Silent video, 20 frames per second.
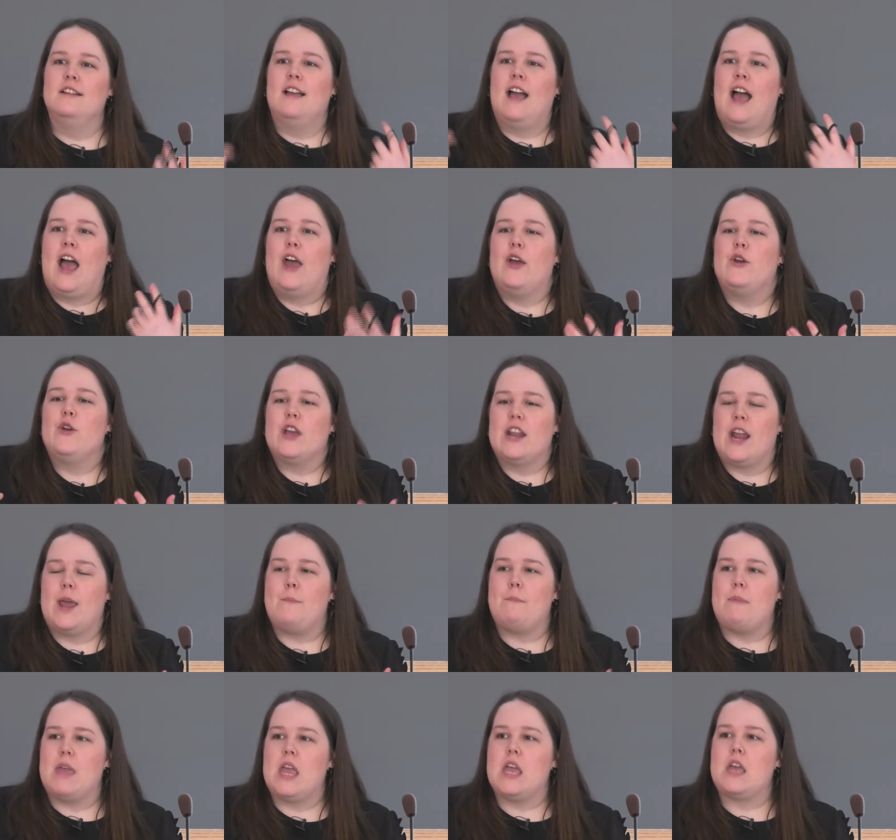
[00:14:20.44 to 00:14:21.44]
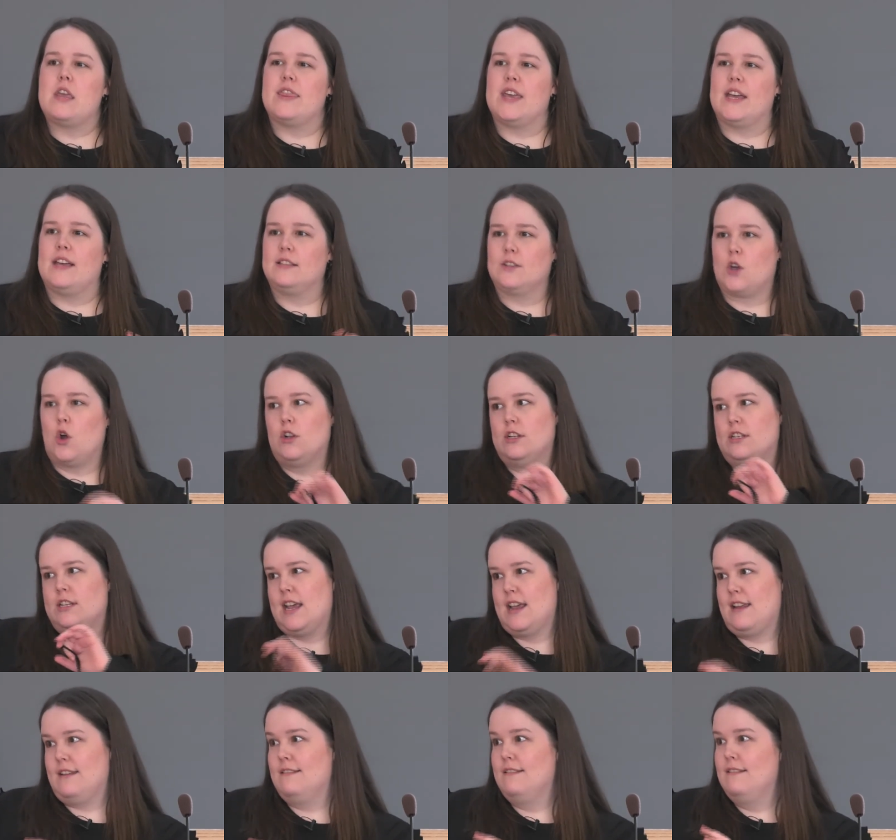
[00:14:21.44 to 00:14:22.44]
How can I make this
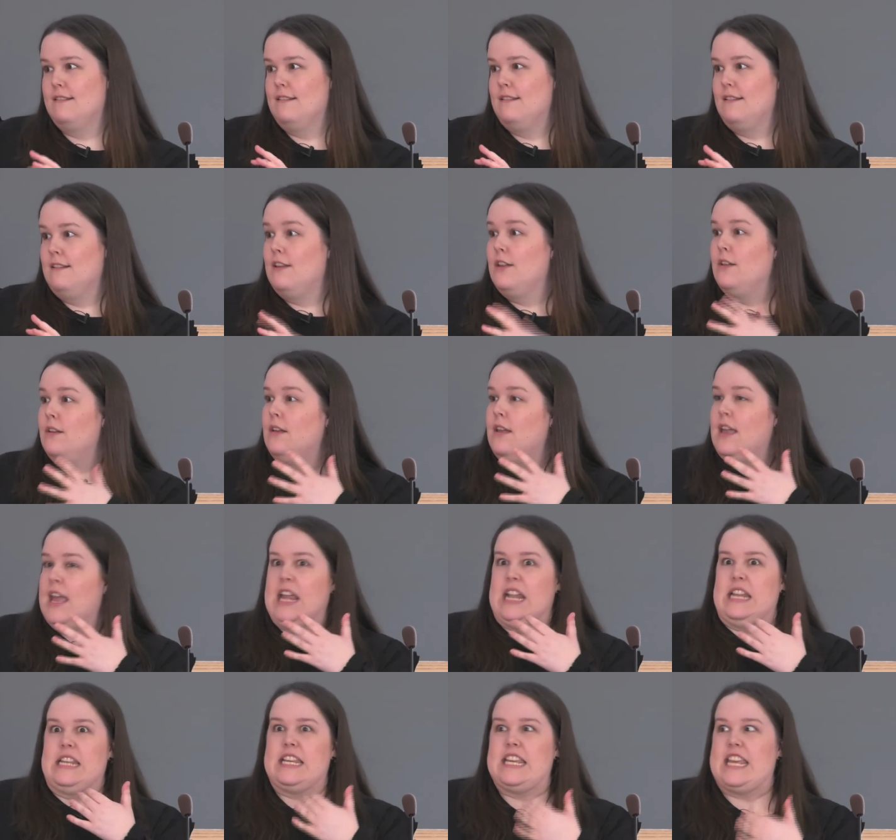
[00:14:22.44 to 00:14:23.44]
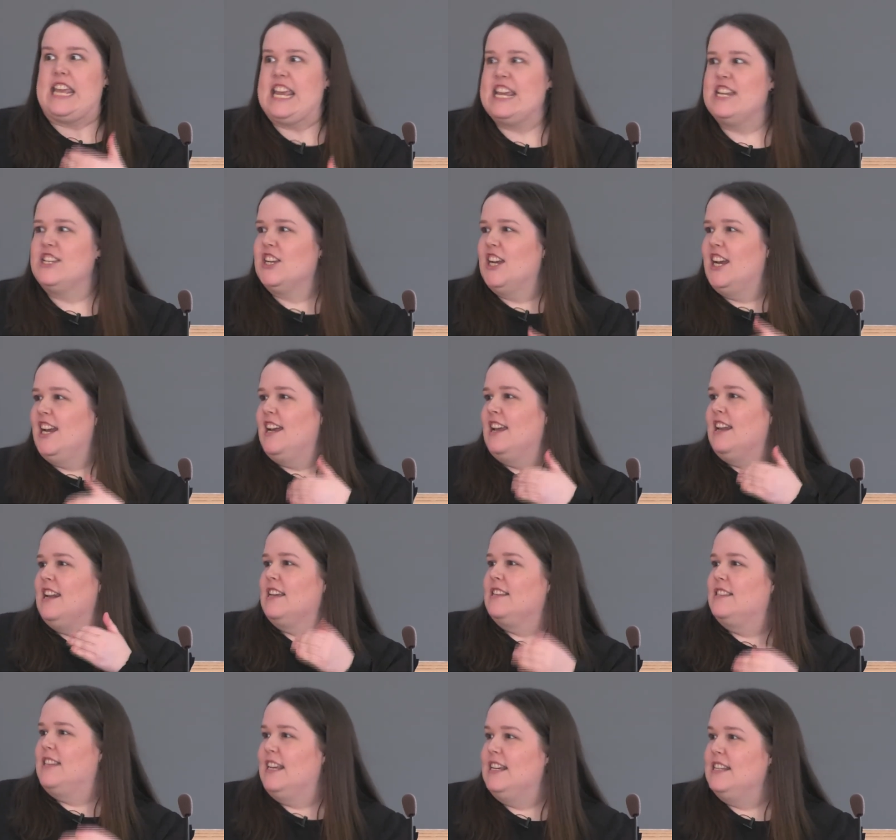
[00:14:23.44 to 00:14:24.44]
content engaging and
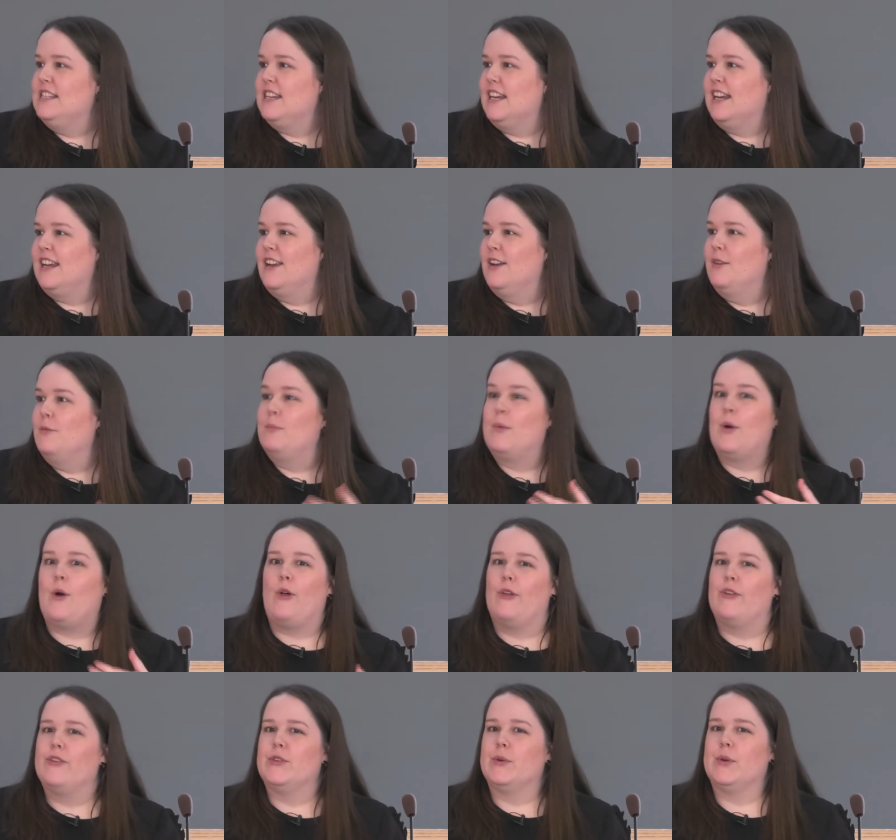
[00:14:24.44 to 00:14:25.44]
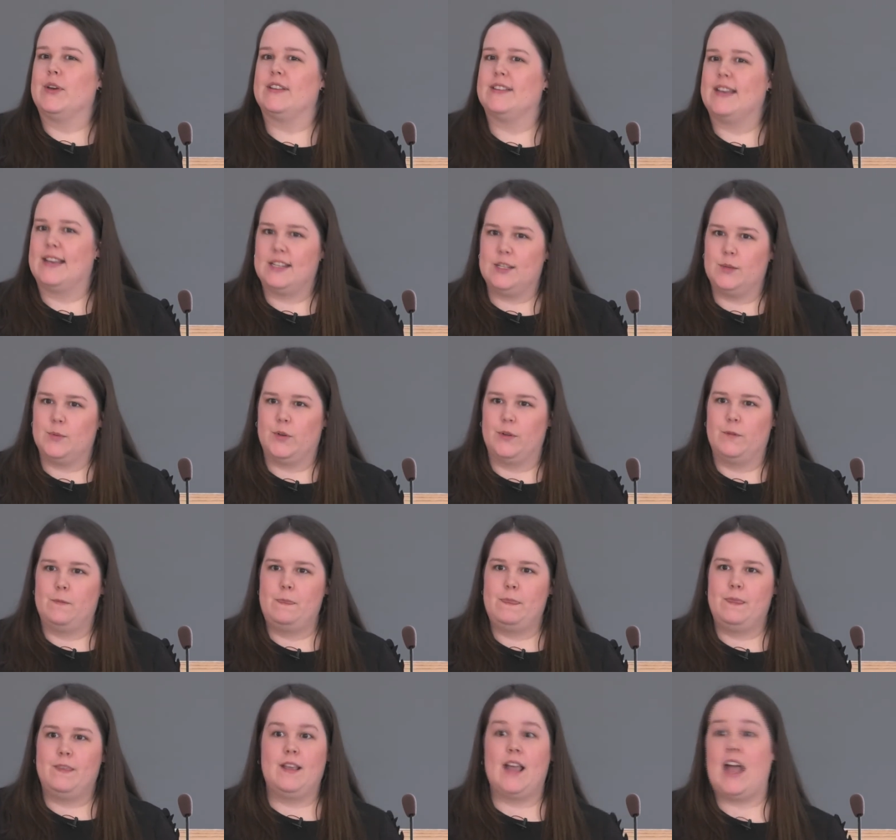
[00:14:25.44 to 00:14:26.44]
exciting, but also accessible?
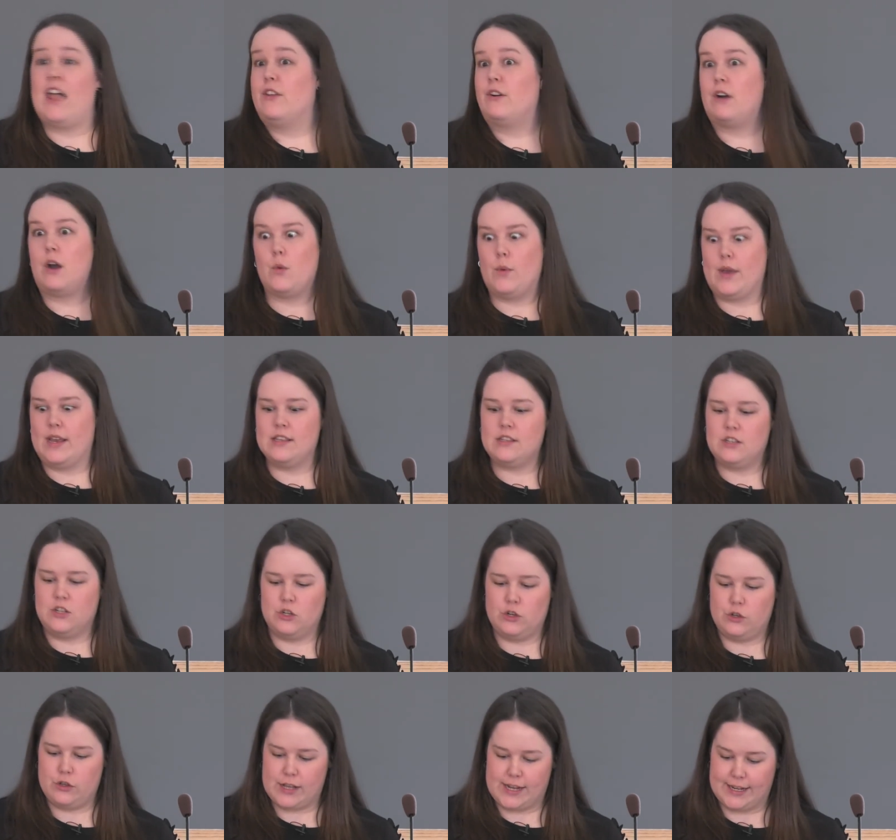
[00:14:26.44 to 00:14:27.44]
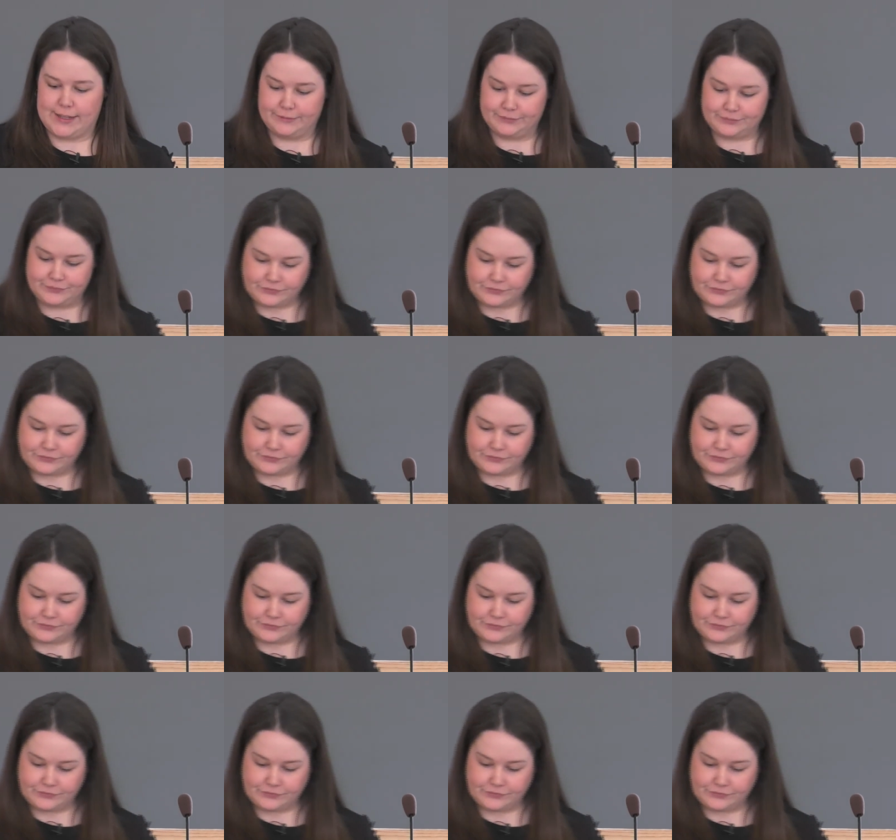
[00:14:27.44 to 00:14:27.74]
And there are ways to do that.